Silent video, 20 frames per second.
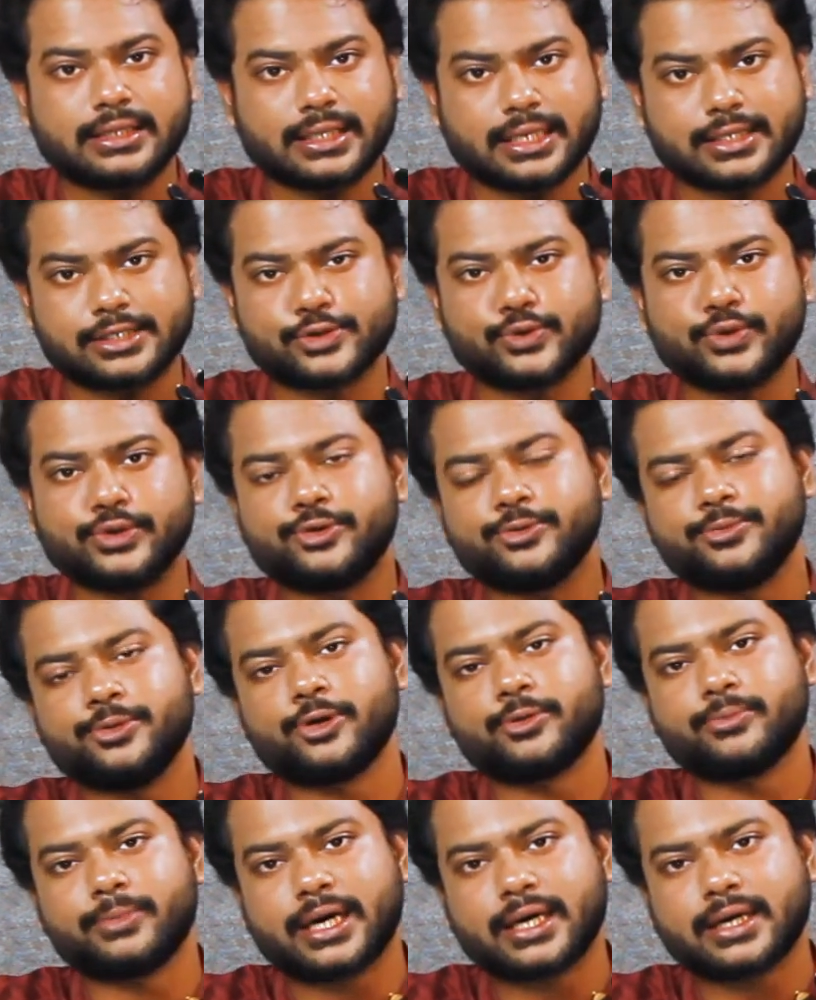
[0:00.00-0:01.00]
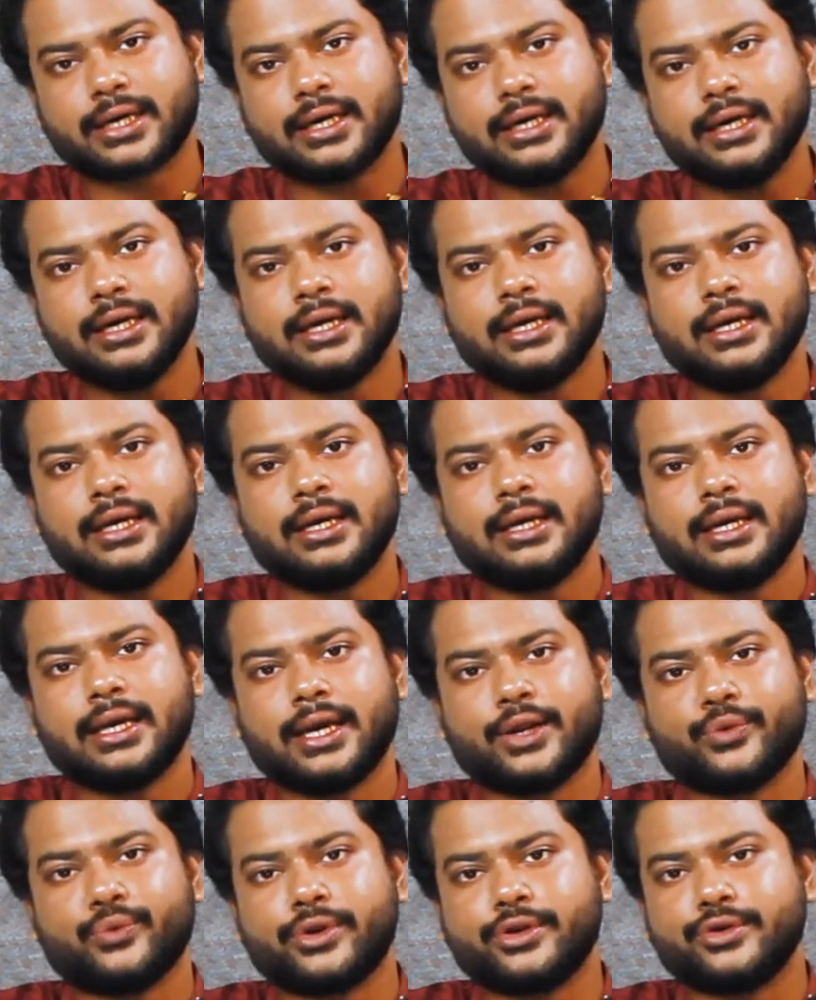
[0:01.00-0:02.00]
That's going to be your marker,
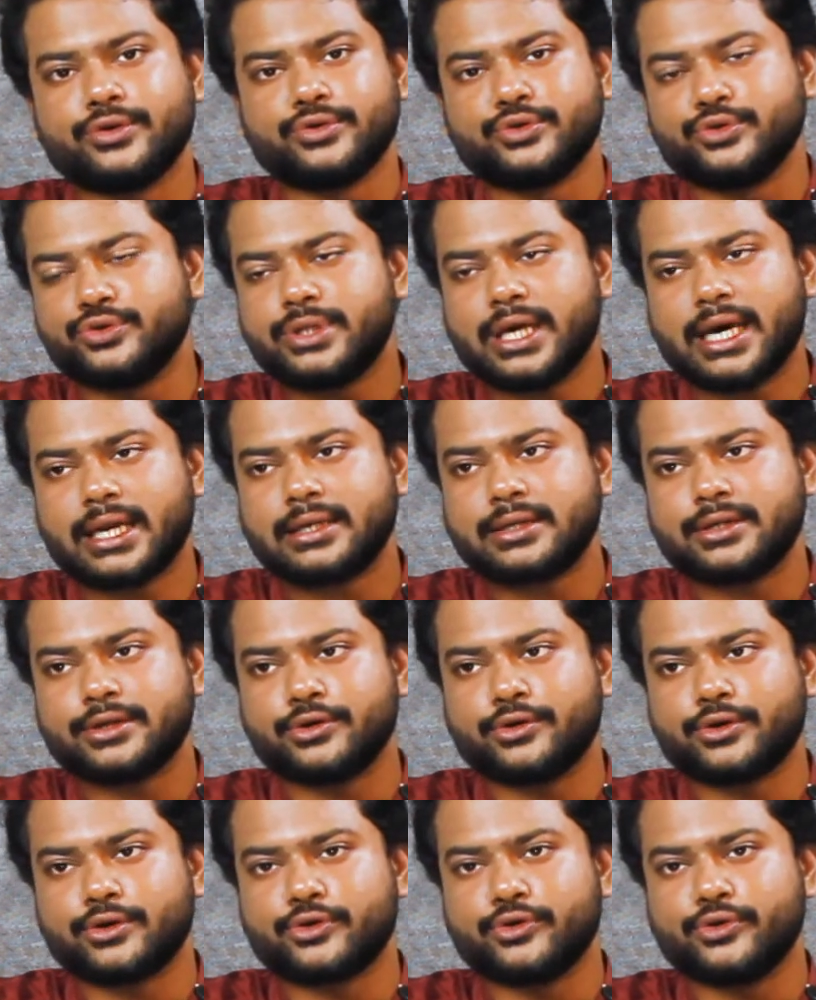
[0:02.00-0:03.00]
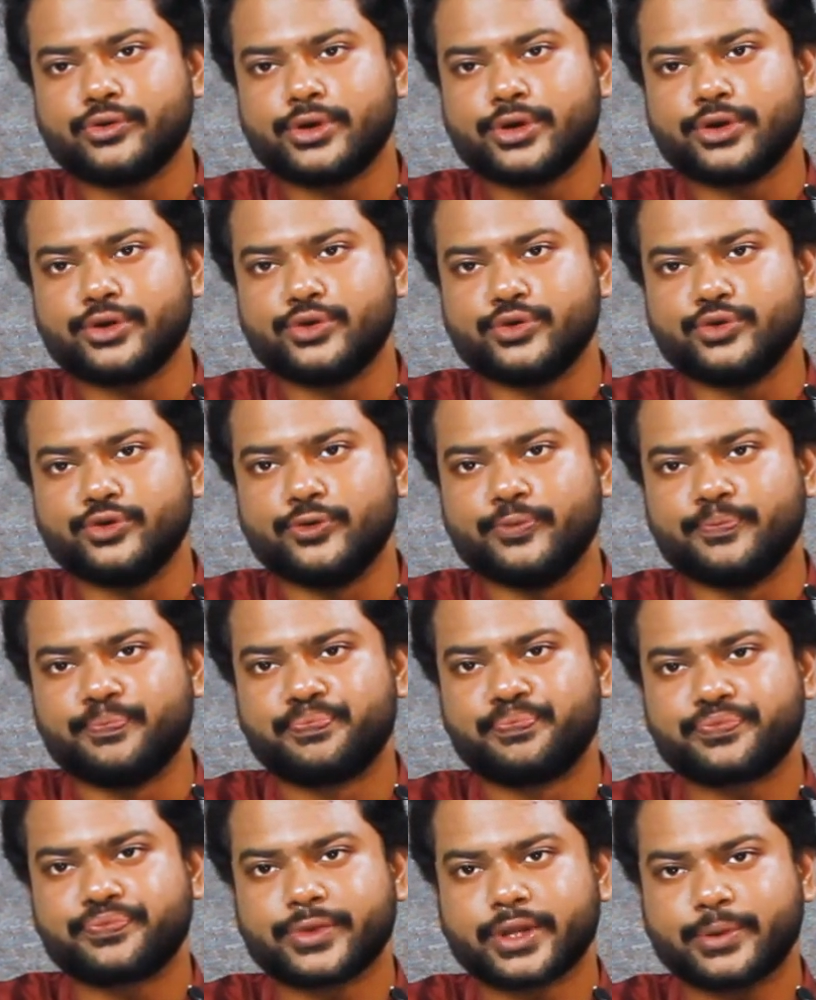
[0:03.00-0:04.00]
and when you do that, you're going to
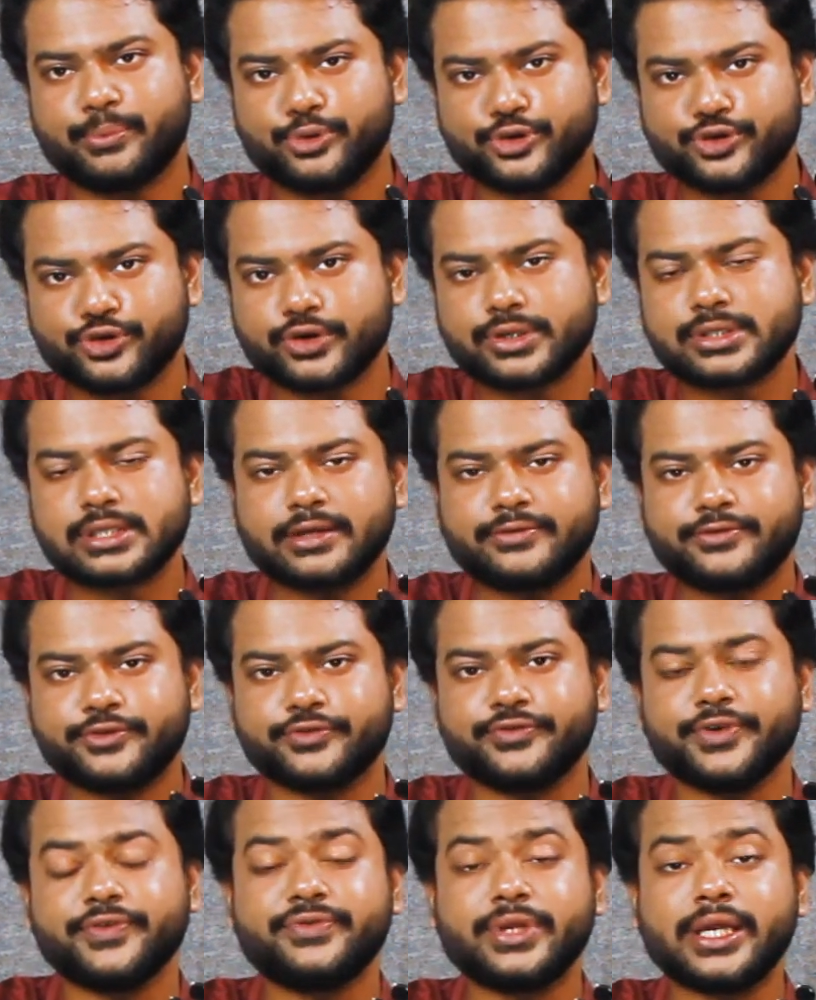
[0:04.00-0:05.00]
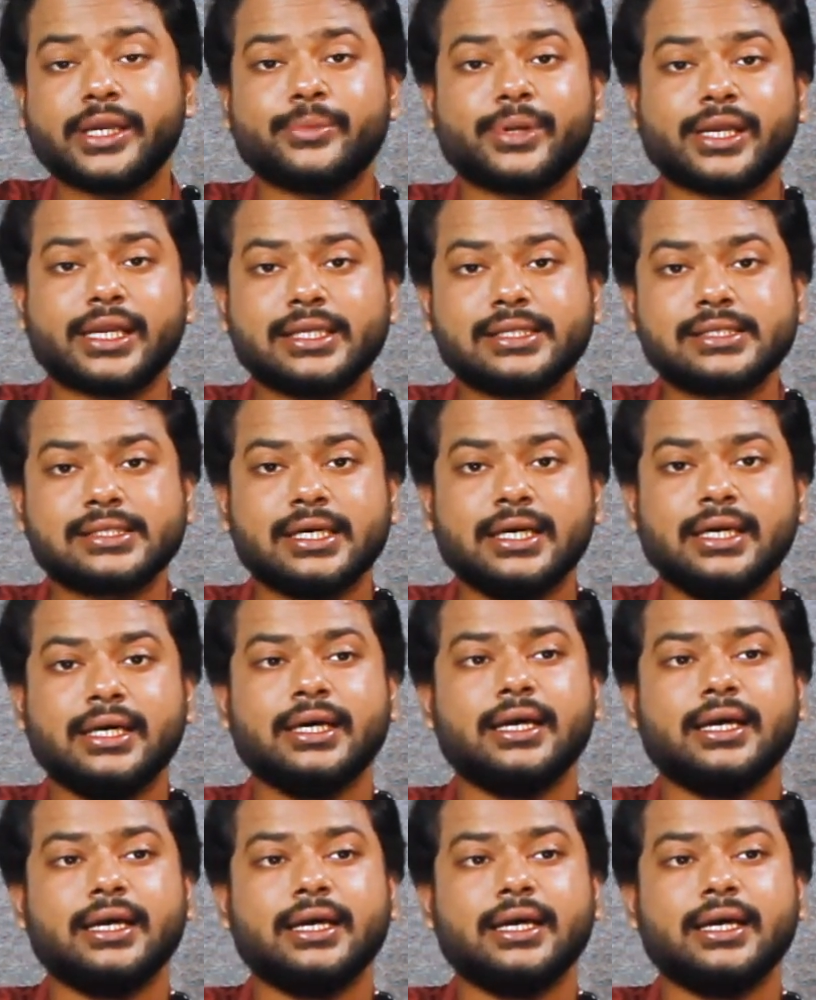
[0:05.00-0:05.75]
push yourself to 15 minutes,